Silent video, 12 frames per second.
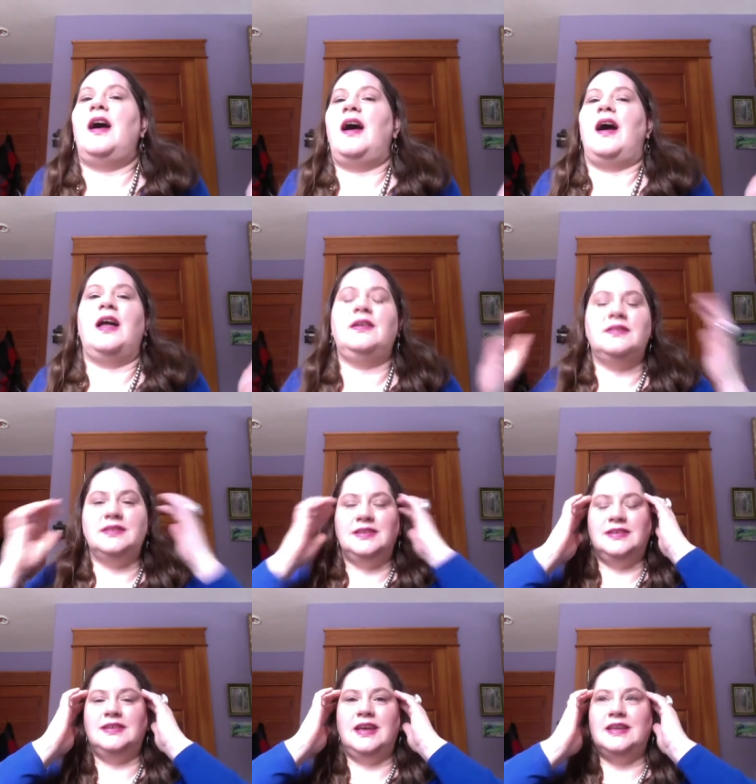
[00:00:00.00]
I don't,
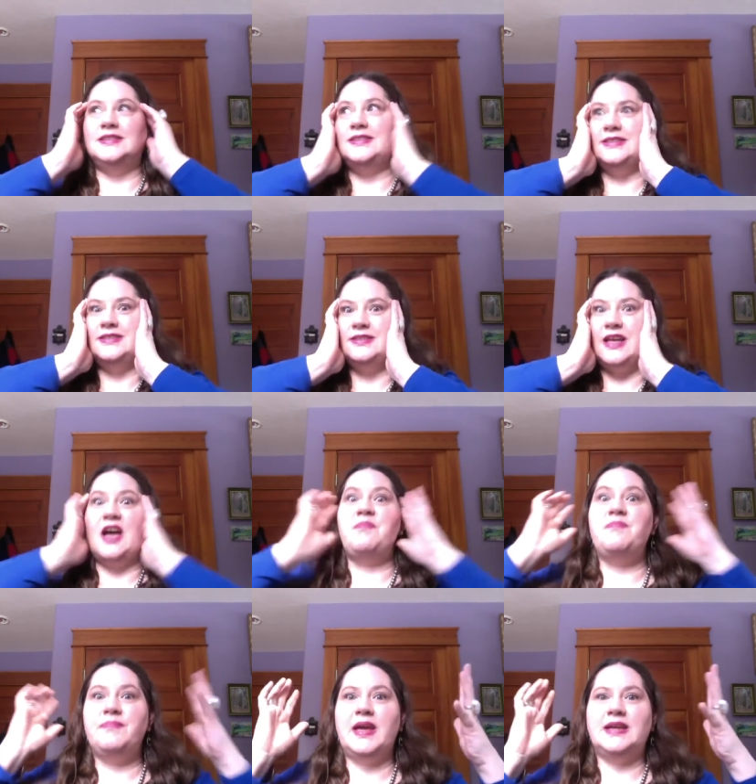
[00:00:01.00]
it's just
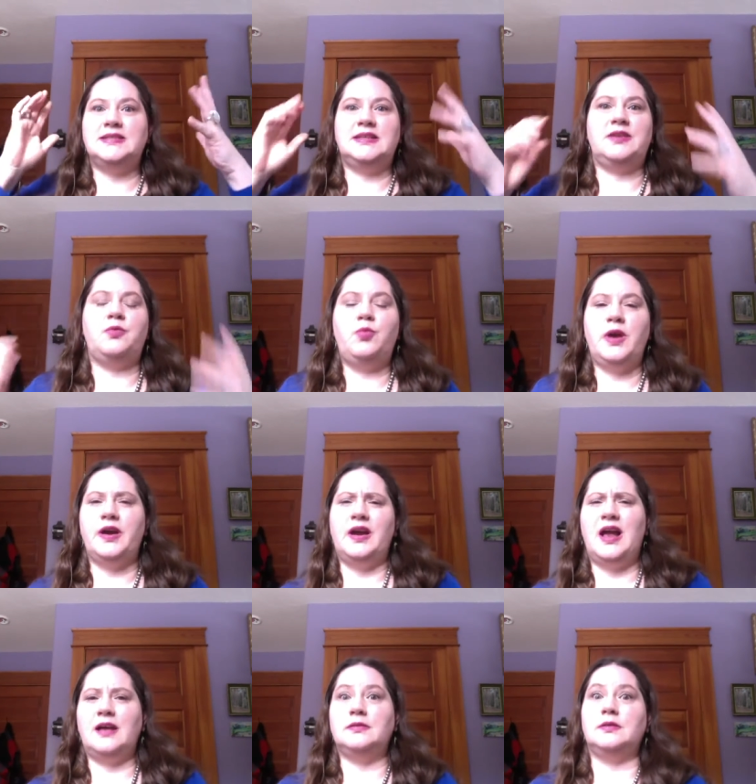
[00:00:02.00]
amazing where,
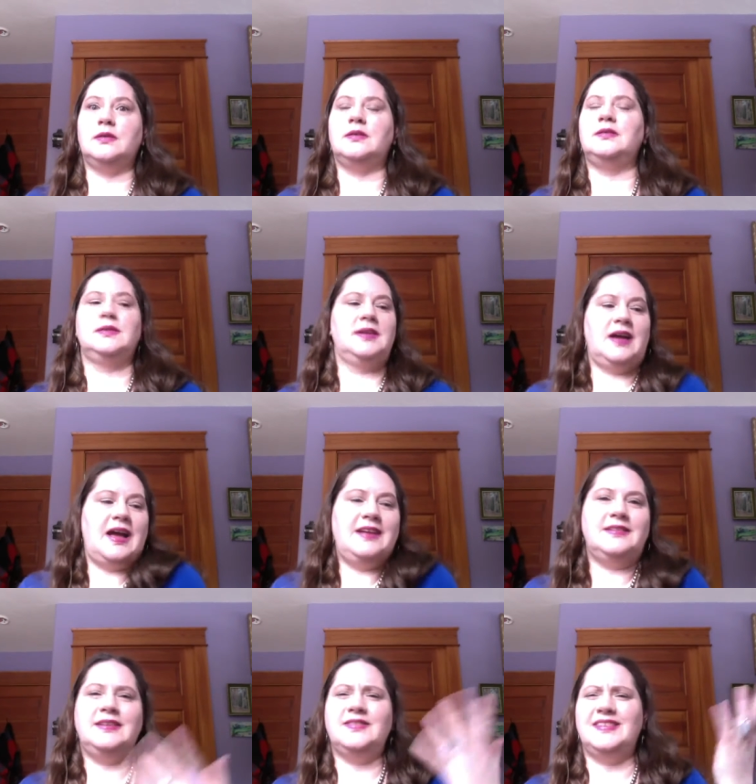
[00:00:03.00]
well, I
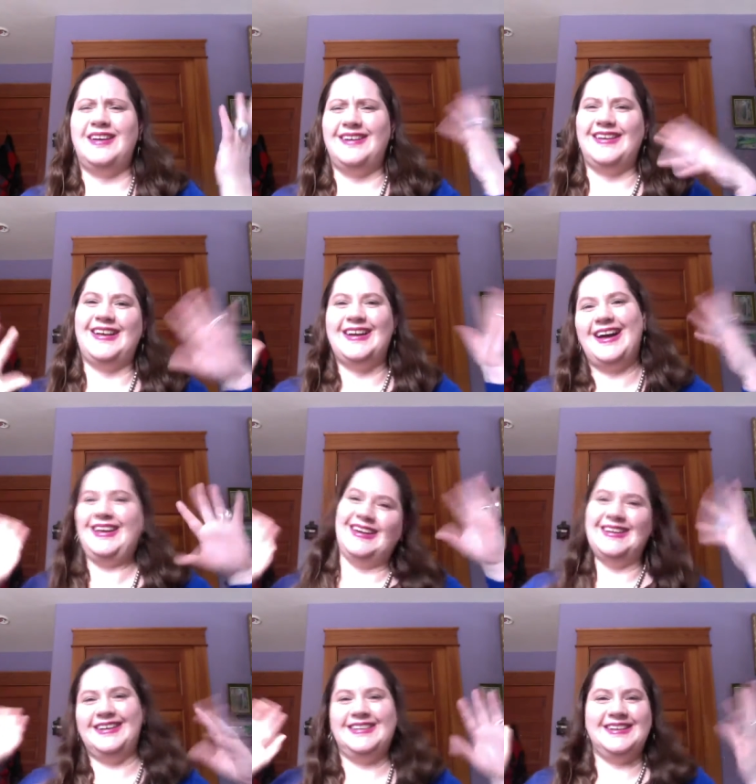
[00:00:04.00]
don't even know how I got
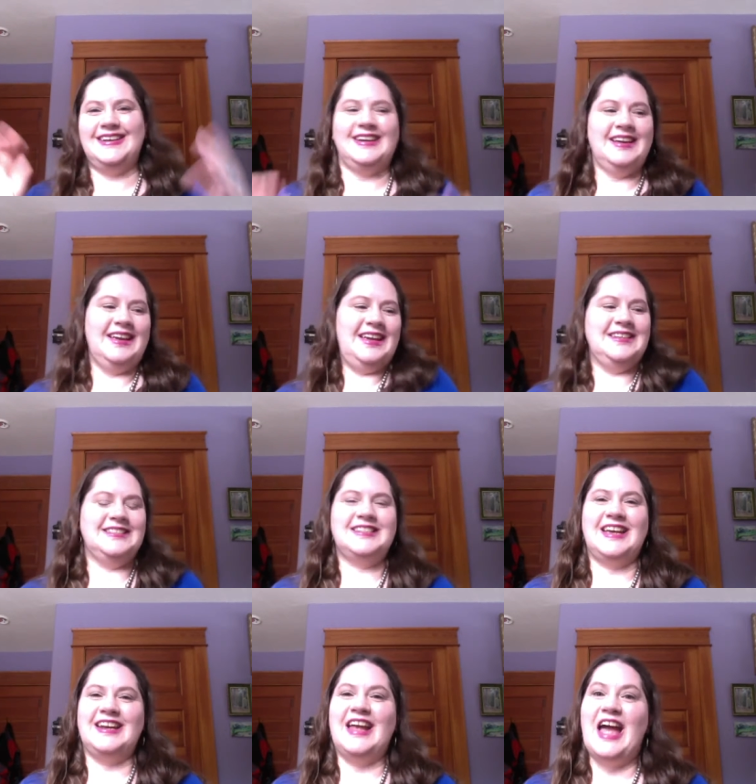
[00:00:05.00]
here. It just
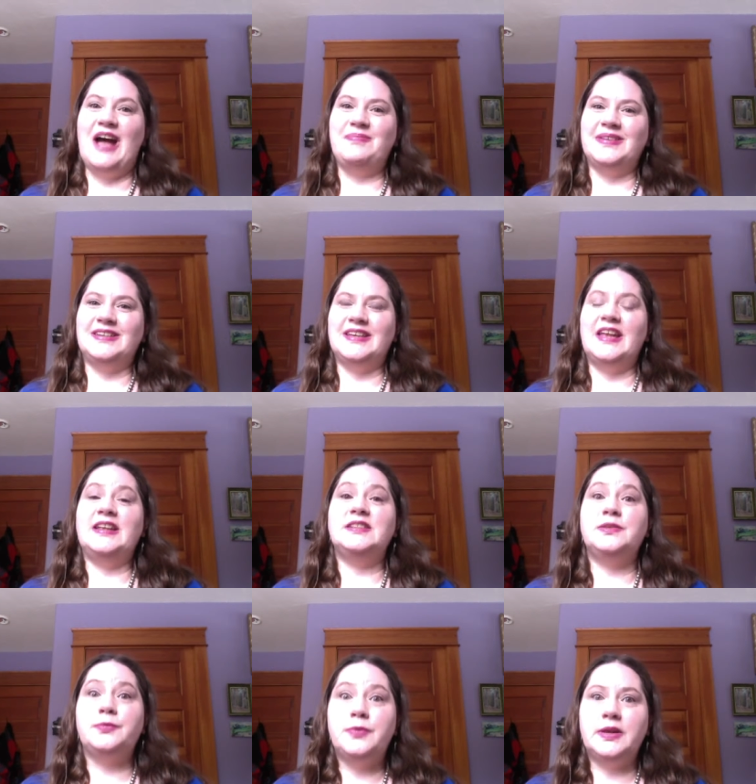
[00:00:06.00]
kind of happened and
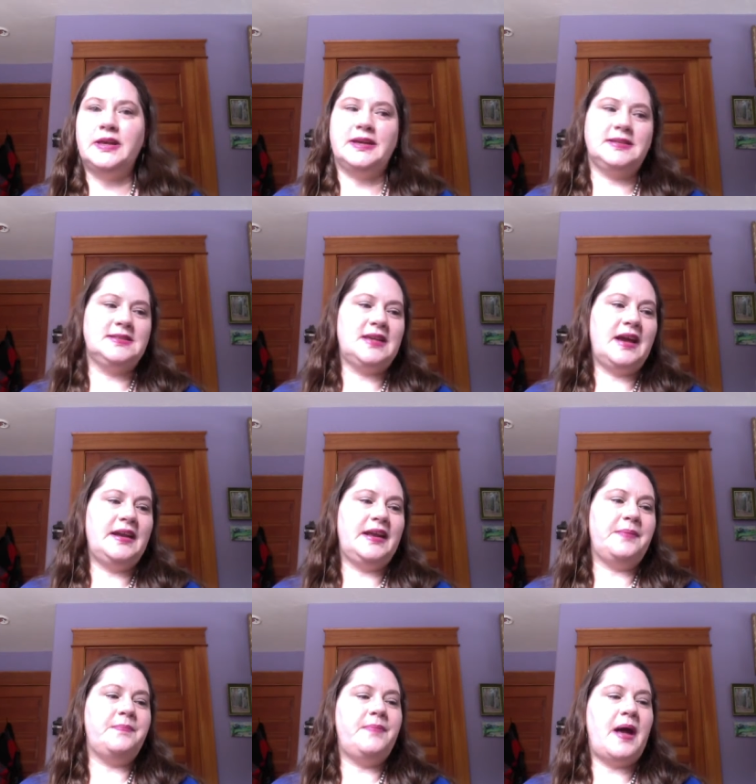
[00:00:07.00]
it's really
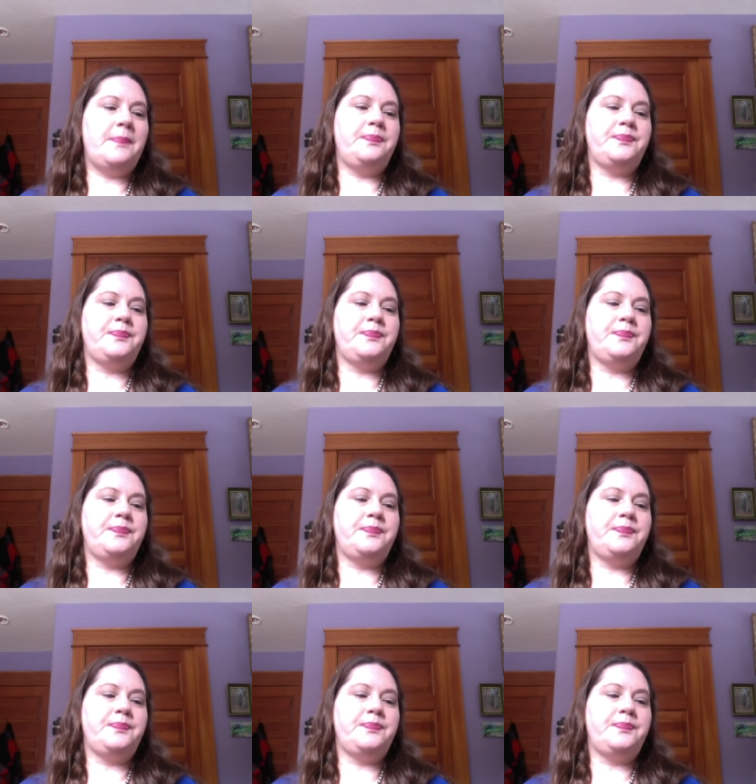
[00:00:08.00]
exciting. But